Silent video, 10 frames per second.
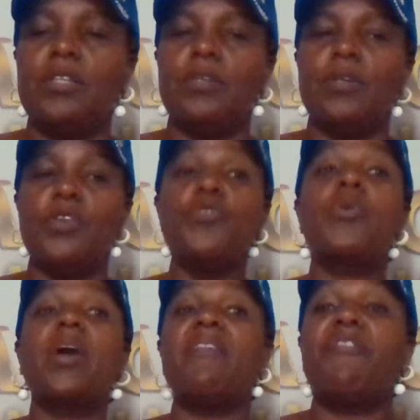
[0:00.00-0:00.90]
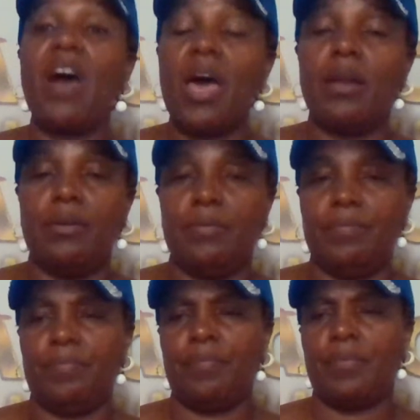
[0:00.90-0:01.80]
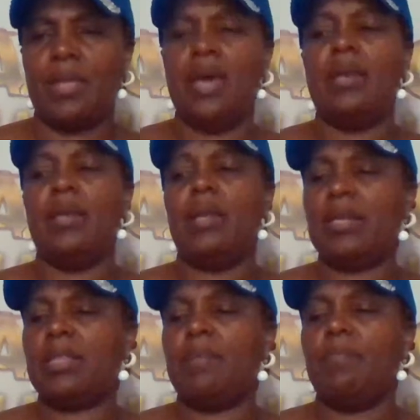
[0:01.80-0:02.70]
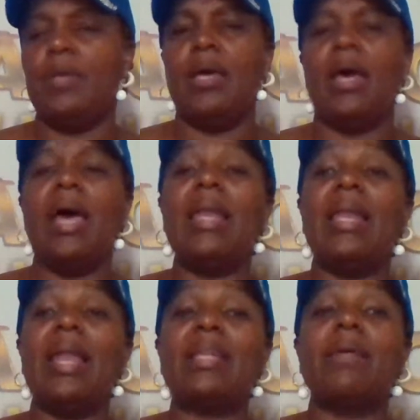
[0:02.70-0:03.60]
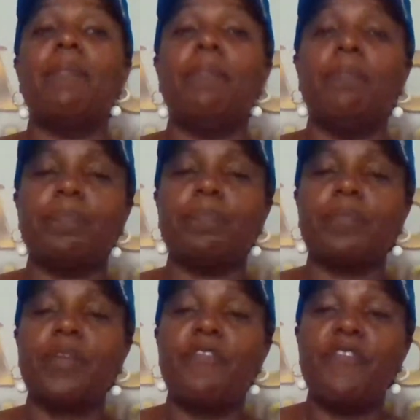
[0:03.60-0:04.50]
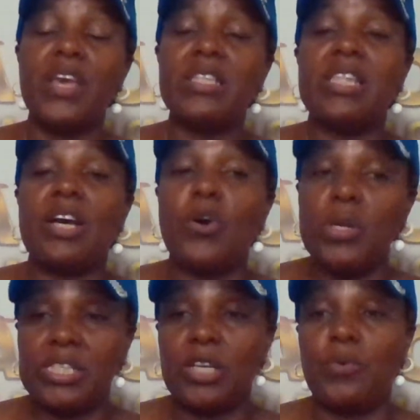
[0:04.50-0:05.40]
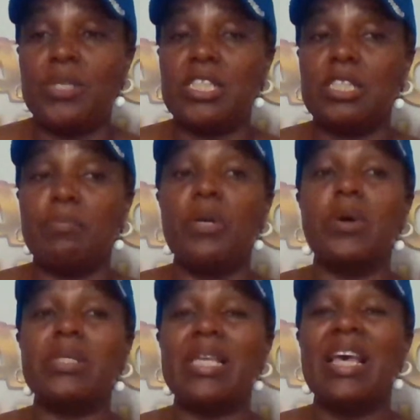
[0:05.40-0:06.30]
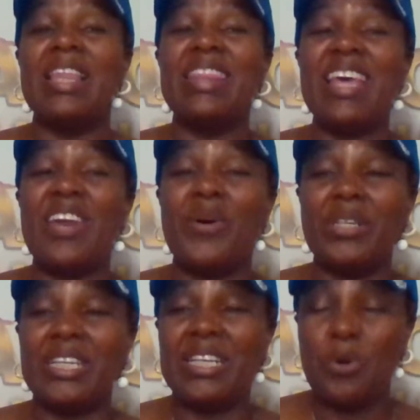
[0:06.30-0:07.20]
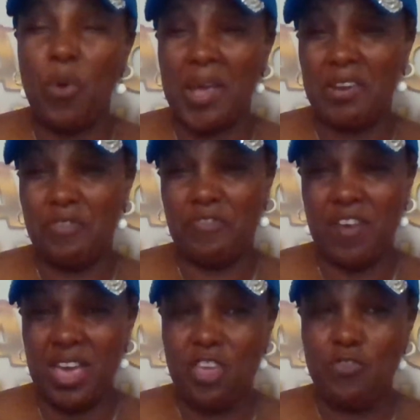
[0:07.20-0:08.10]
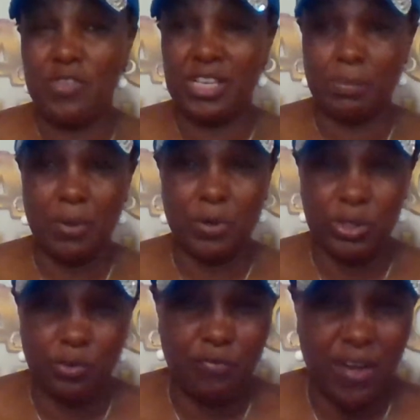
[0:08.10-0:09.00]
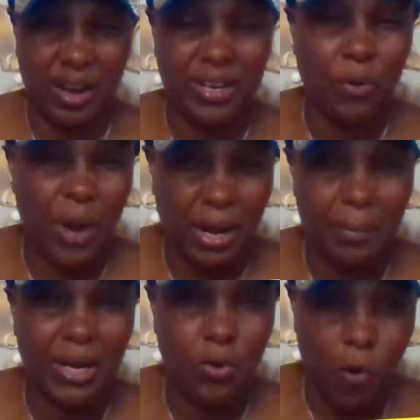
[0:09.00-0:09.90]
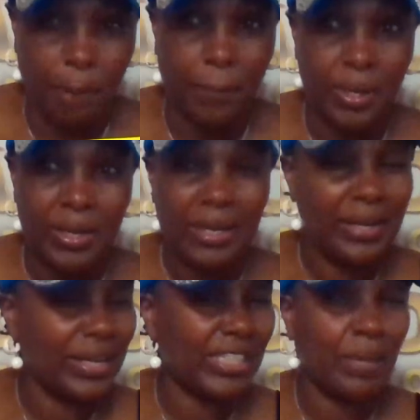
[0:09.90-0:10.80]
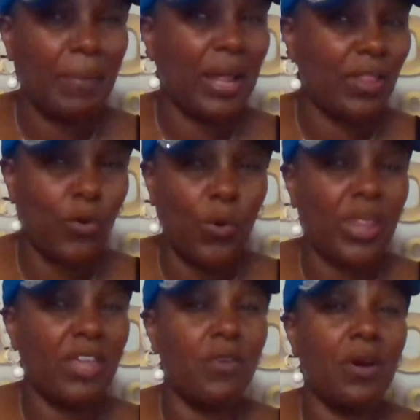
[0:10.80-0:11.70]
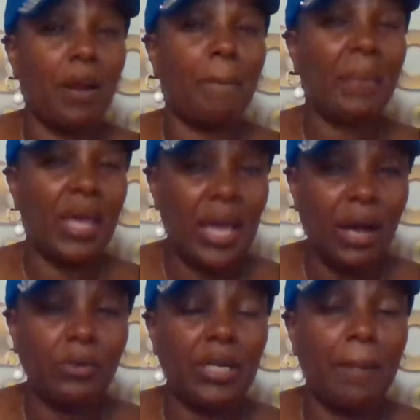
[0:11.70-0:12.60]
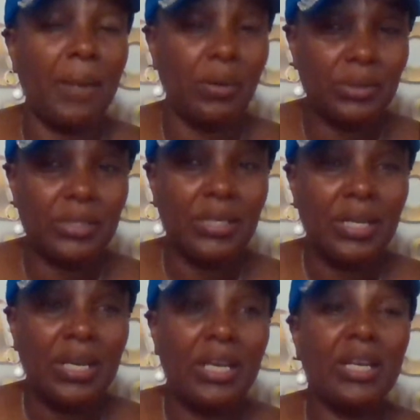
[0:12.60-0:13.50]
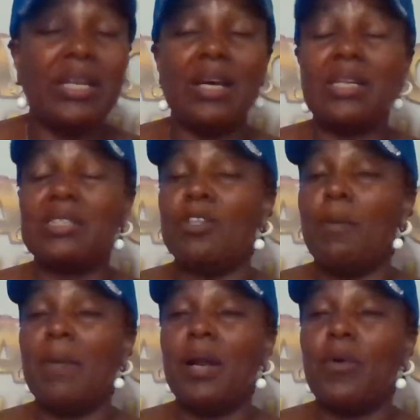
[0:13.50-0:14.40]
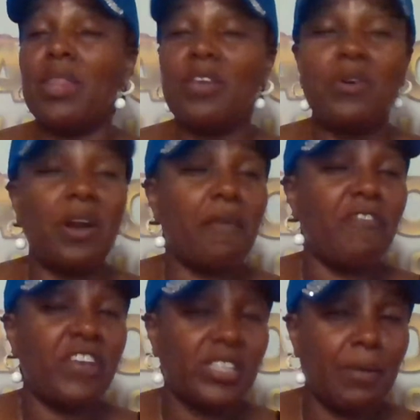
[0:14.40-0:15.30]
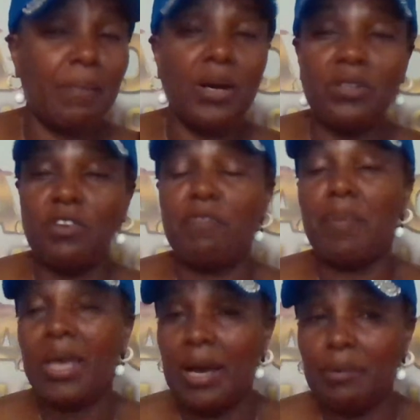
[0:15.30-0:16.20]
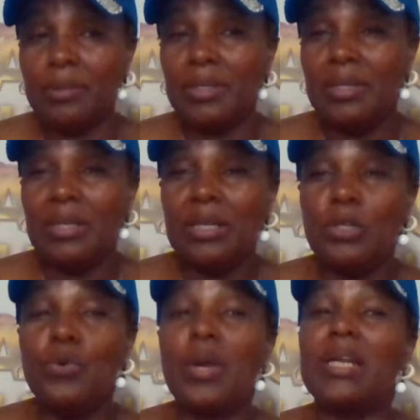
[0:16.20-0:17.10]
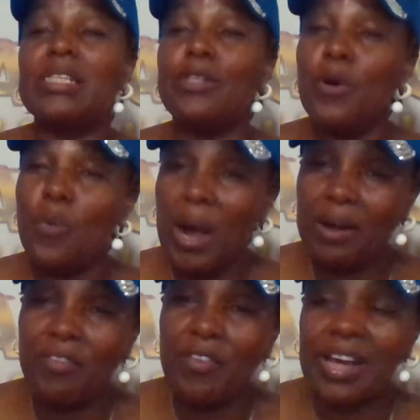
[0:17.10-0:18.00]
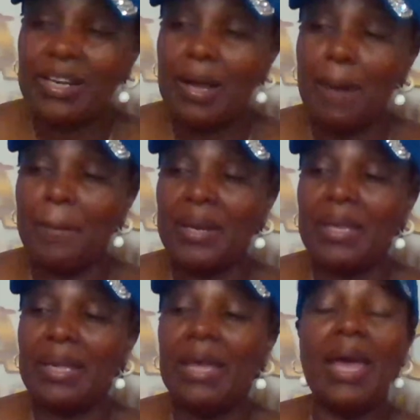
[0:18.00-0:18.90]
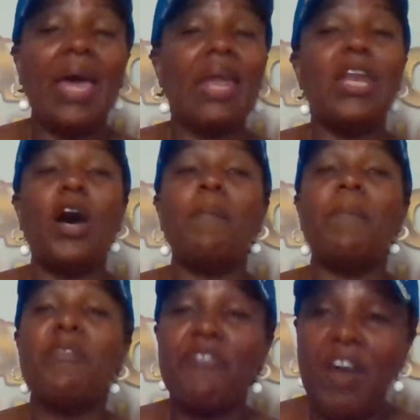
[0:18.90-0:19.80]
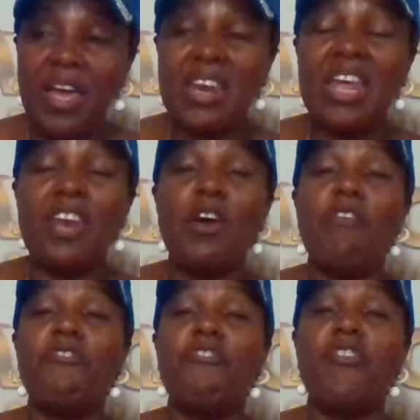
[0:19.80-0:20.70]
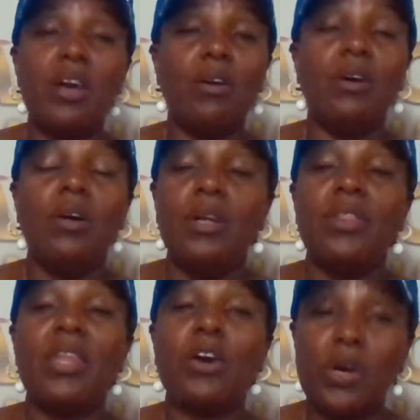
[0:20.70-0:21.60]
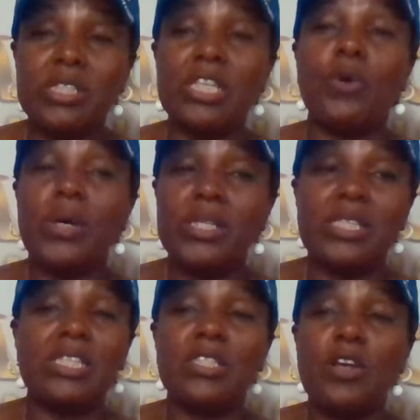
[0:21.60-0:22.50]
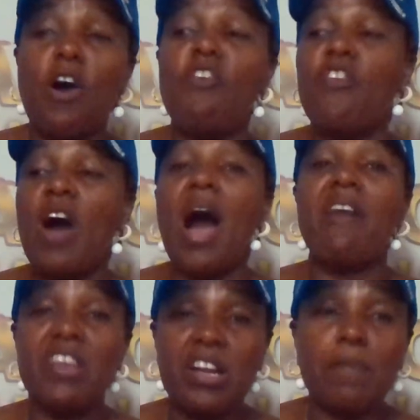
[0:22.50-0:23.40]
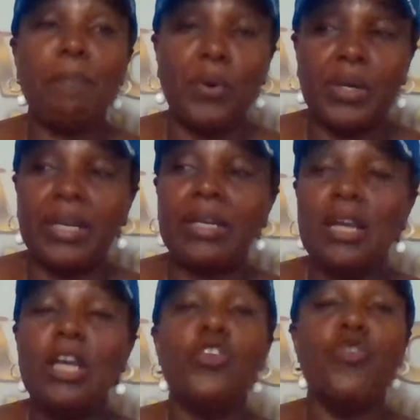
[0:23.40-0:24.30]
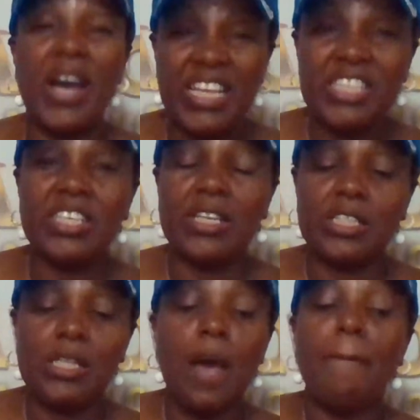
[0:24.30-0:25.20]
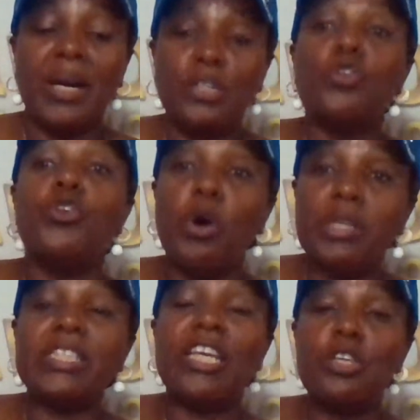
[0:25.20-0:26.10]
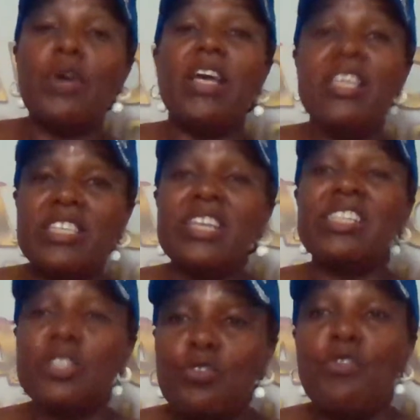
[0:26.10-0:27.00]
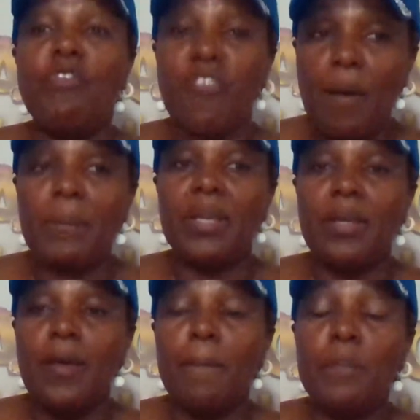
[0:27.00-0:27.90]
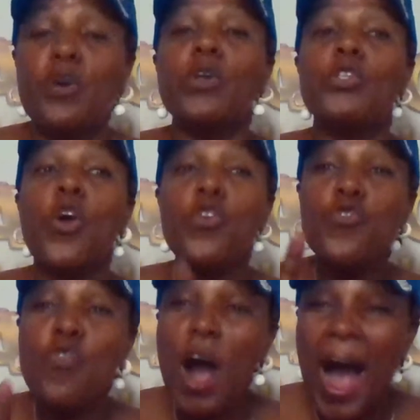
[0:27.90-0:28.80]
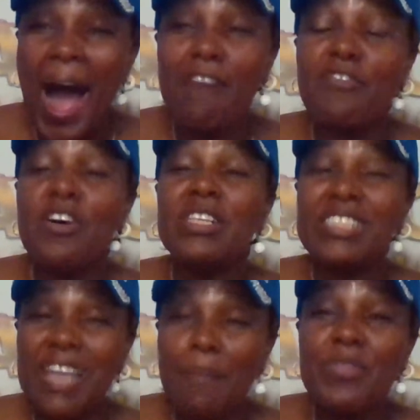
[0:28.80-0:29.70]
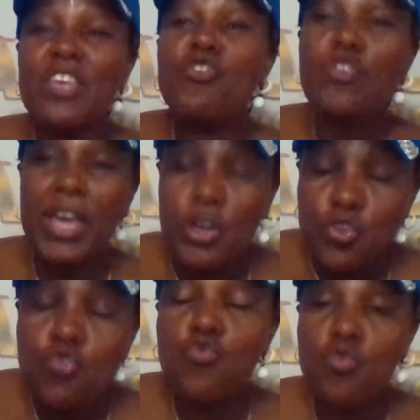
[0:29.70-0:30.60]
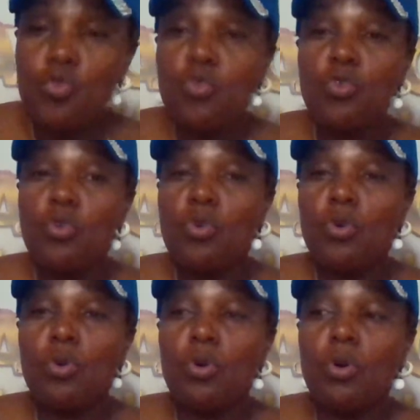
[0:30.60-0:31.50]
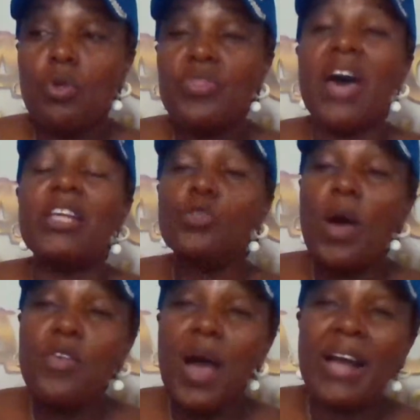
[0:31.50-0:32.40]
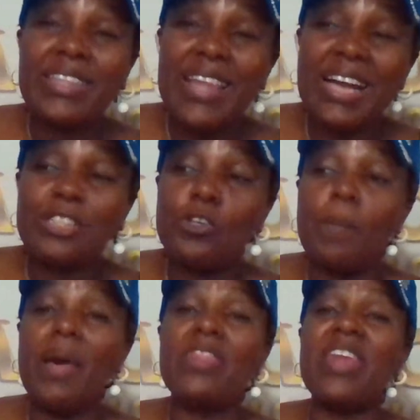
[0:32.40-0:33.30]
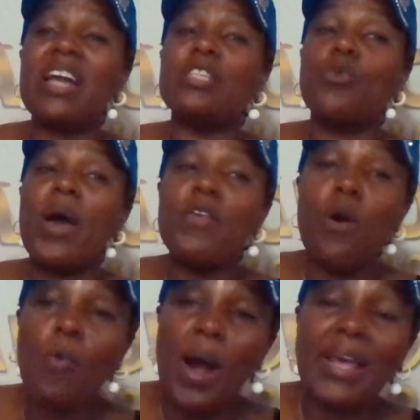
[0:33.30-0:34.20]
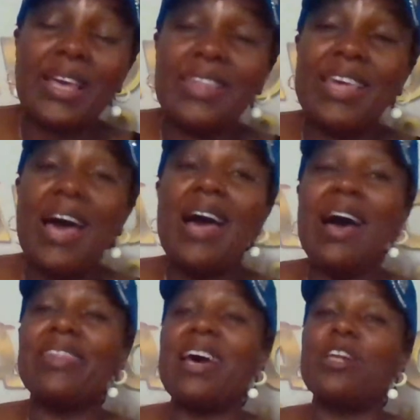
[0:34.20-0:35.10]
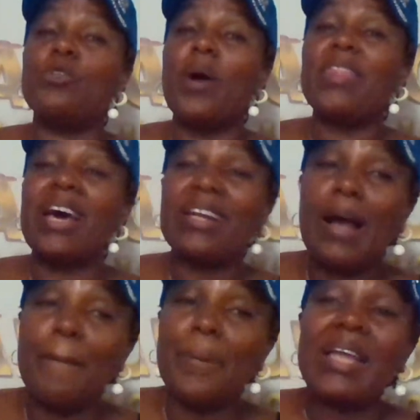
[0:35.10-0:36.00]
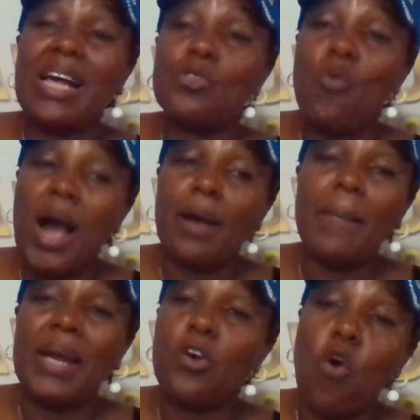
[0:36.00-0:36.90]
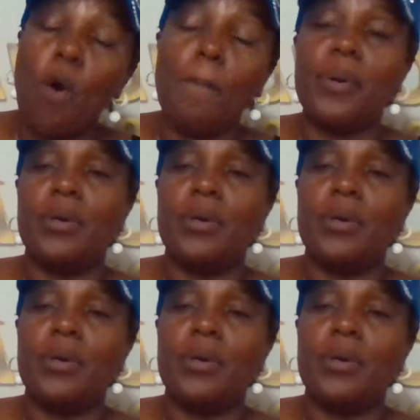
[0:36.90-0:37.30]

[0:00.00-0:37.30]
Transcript: you. You can file and let them face the consequences because they are not required to fire you just because you filed a workman comp. It doesn't matter whether you got a payout amount. It's no matter whether you got a face amount of payout. You can still work for that company and not be fired and not feel the consequences of having reported your injuries. But do not take your injuries to your family because you have something you can do. That is why you're at that job, and that is why you're working there, and that is why that company has workman comp.